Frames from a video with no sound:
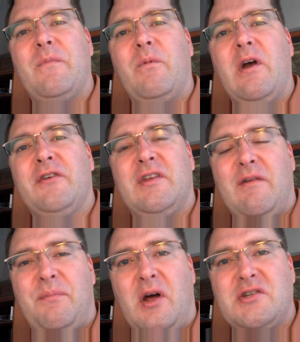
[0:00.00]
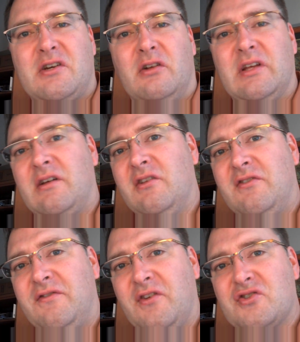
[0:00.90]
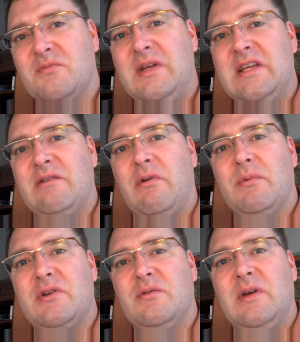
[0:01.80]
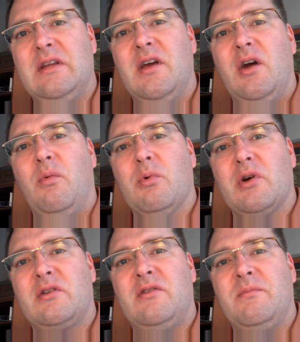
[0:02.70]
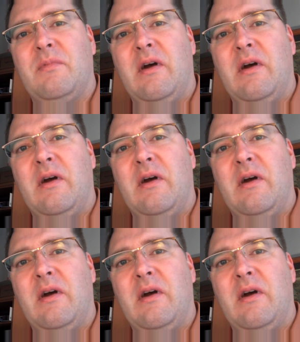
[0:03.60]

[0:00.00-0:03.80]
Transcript: We also have a project called Inclusive Social Media, where we're doing work to